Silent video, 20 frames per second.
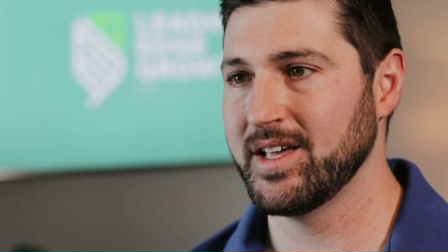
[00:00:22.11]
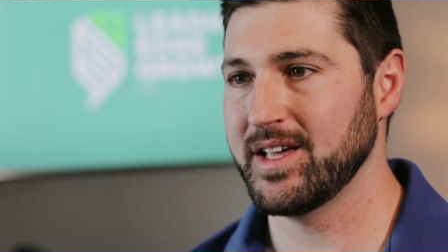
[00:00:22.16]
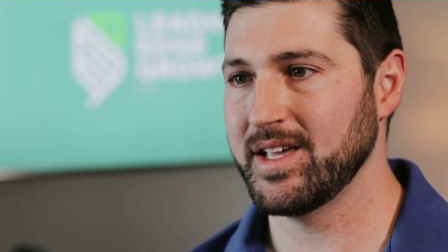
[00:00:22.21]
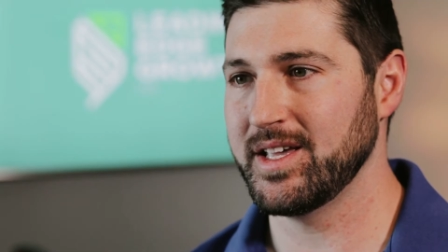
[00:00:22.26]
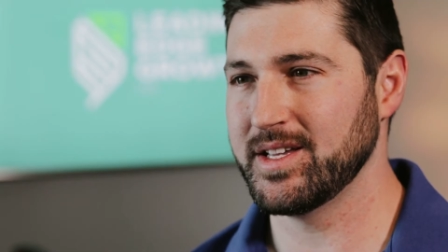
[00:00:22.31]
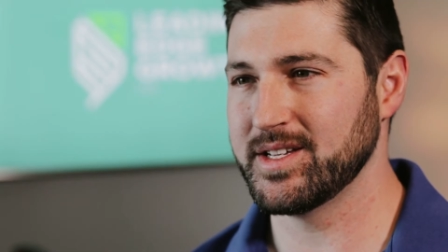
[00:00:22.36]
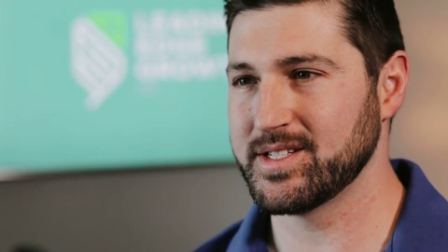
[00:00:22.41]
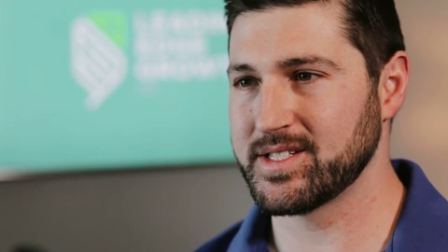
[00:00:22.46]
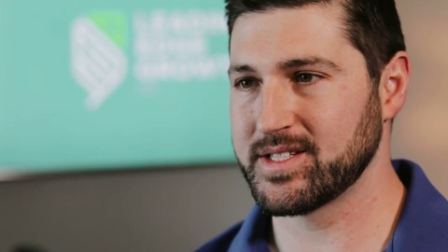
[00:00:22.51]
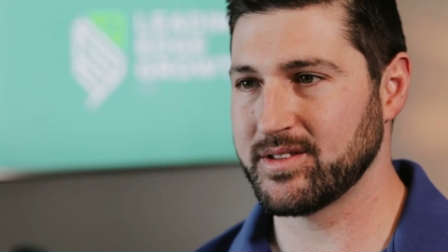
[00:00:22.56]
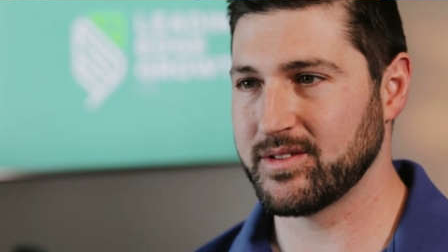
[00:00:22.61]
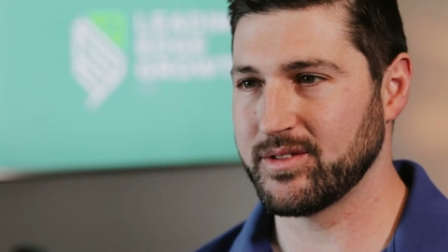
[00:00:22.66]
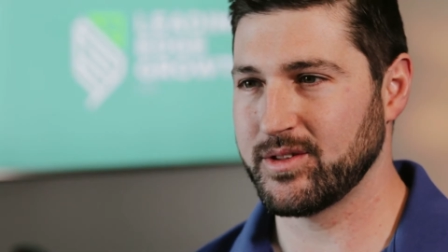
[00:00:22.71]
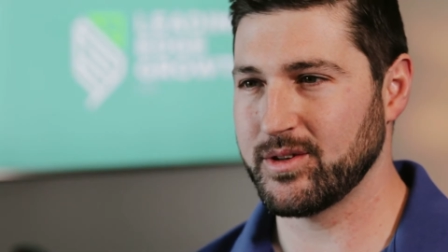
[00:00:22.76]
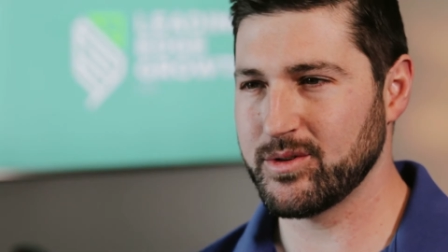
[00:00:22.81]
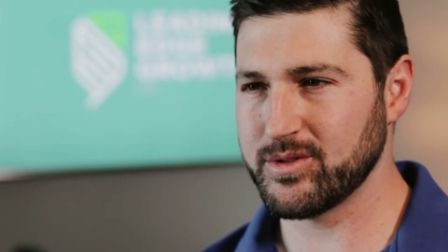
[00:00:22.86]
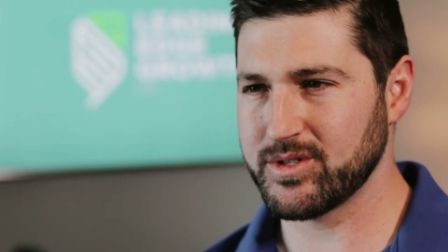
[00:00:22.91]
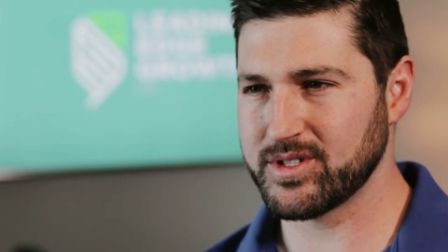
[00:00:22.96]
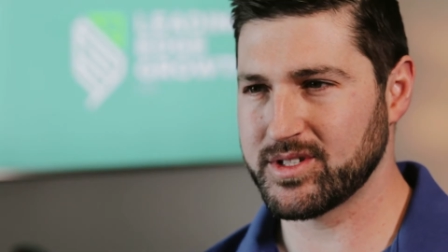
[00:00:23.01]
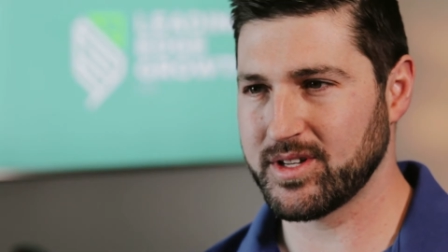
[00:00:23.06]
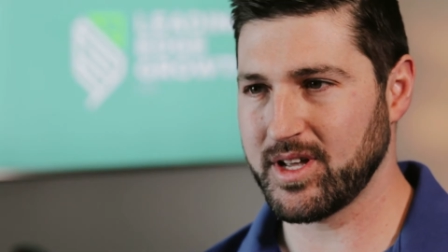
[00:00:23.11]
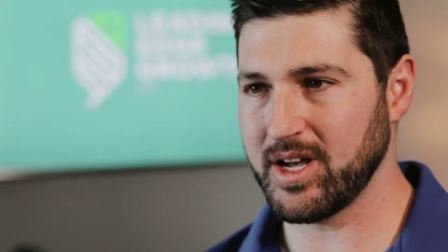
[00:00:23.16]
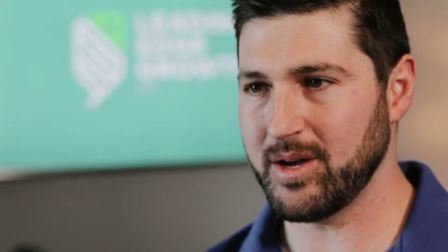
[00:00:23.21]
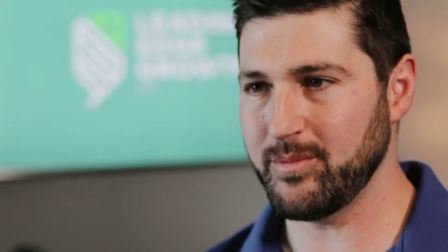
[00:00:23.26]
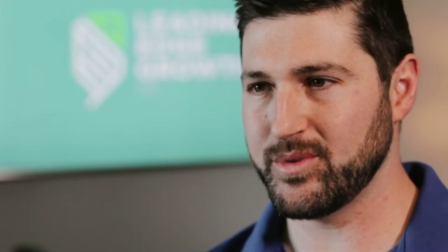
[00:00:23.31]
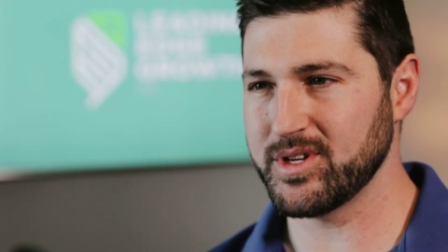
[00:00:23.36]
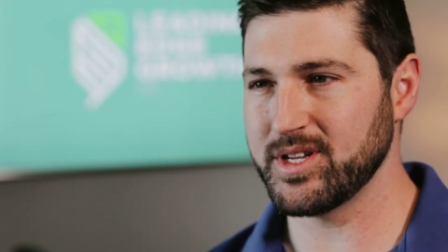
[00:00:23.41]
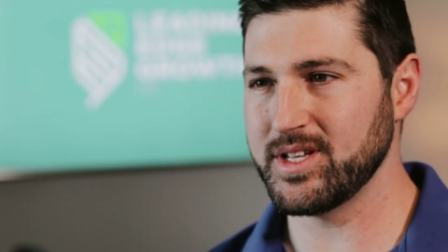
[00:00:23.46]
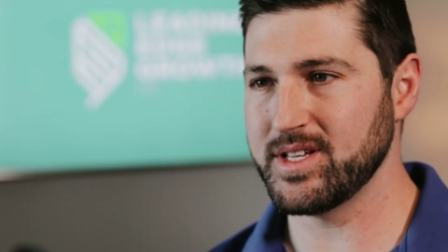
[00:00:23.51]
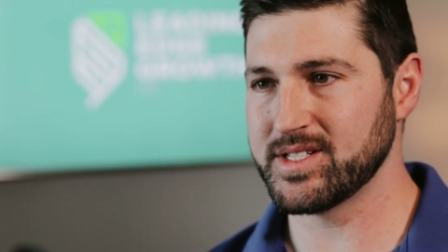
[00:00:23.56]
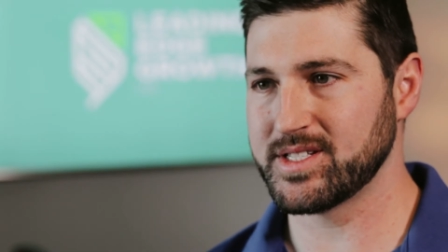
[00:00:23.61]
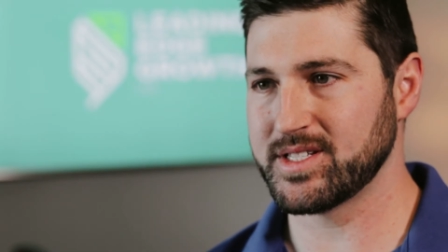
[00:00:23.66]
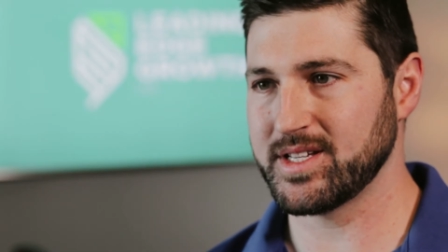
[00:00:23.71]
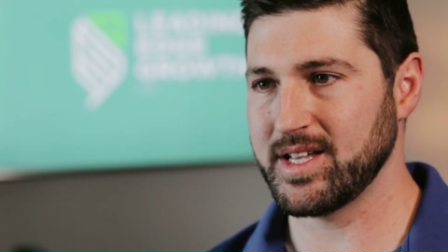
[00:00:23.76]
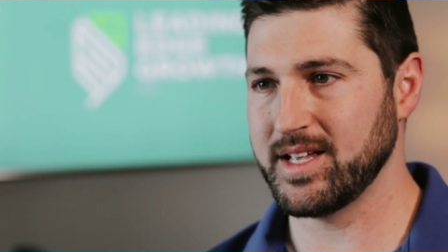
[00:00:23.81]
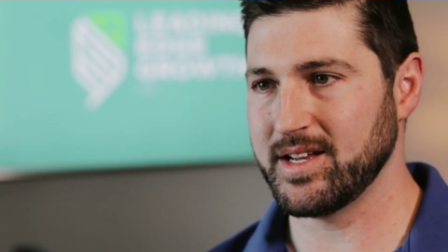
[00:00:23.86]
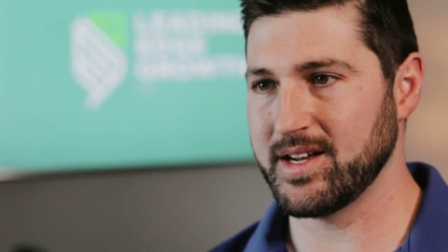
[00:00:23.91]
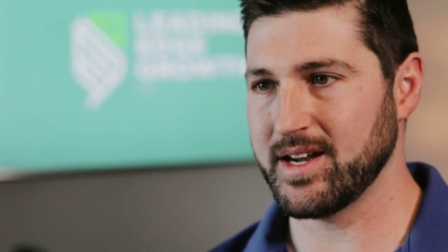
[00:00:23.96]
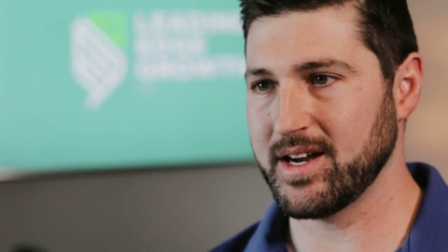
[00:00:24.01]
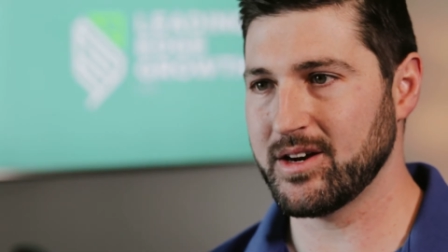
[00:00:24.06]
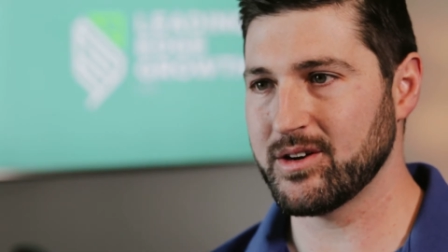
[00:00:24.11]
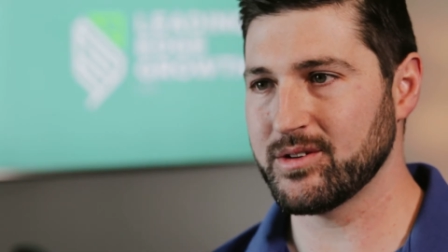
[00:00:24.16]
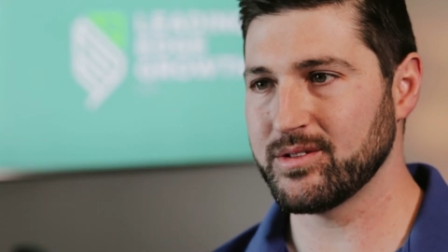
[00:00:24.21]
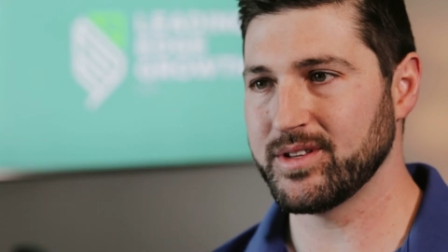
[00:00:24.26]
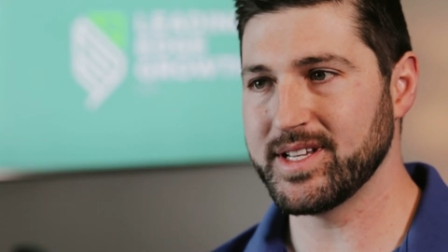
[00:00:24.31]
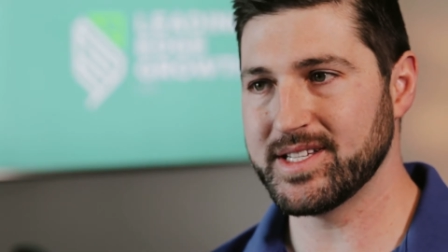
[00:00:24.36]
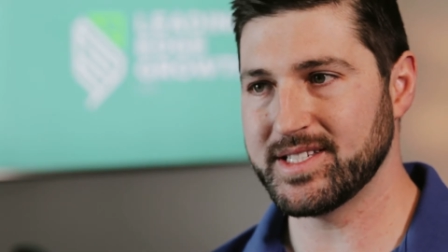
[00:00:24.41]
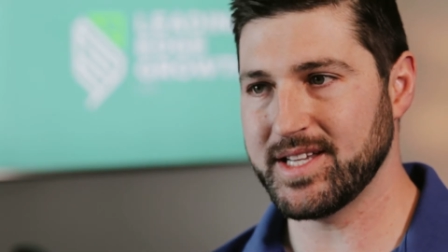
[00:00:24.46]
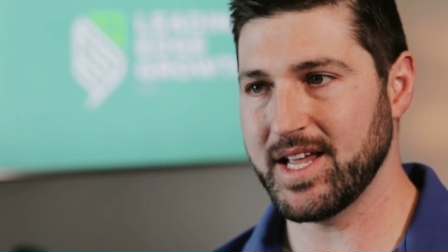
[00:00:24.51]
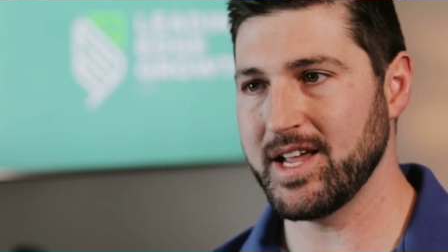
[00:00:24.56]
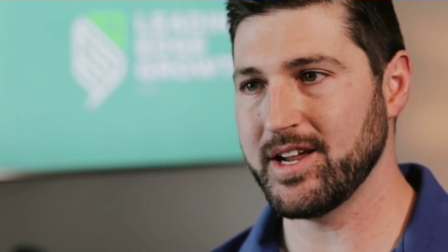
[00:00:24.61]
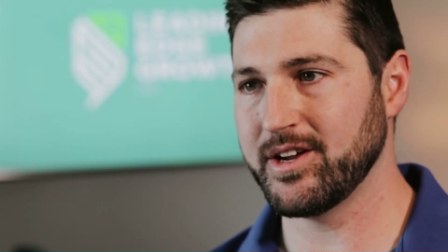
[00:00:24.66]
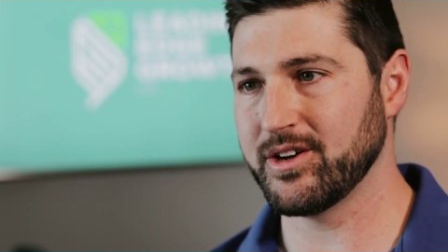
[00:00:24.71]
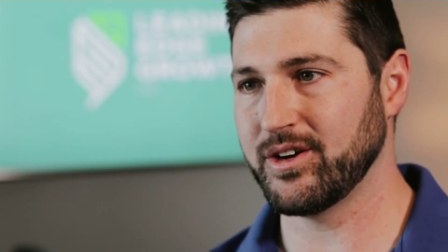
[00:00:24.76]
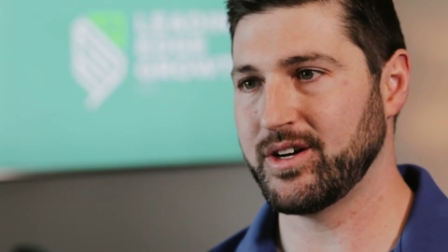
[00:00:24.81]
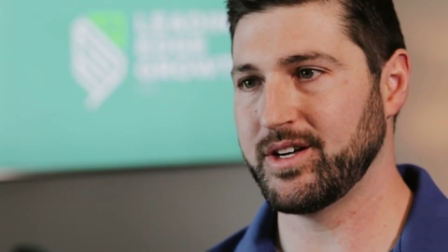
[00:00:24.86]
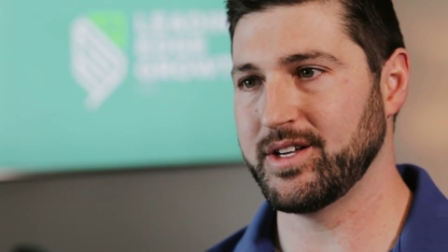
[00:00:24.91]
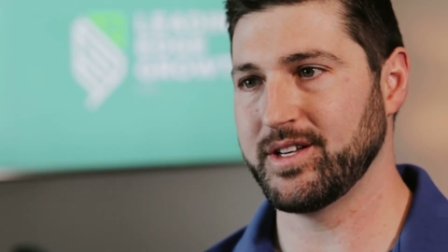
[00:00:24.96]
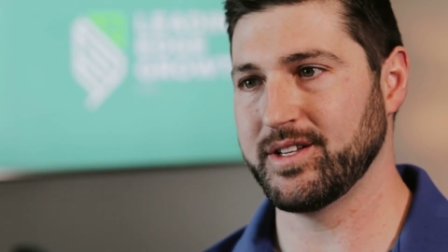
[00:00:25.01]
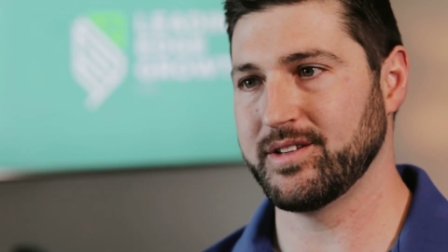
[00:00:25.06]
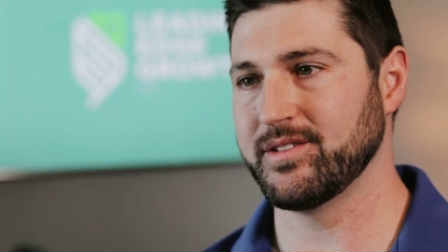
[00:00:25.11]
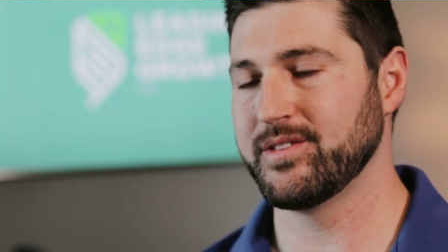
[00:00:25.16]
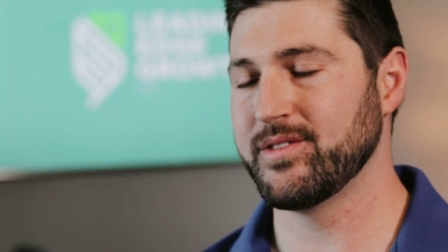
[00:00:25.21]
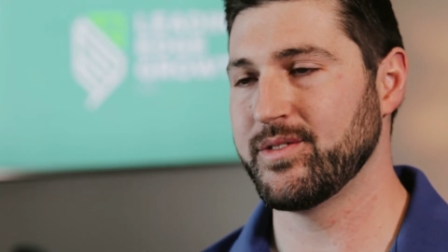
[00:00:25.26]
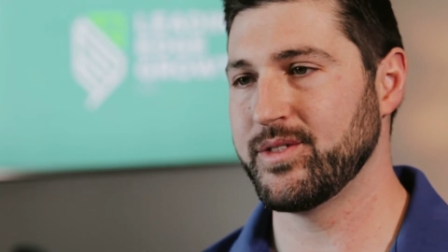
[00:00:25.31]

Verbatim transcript: is those companies inherently take on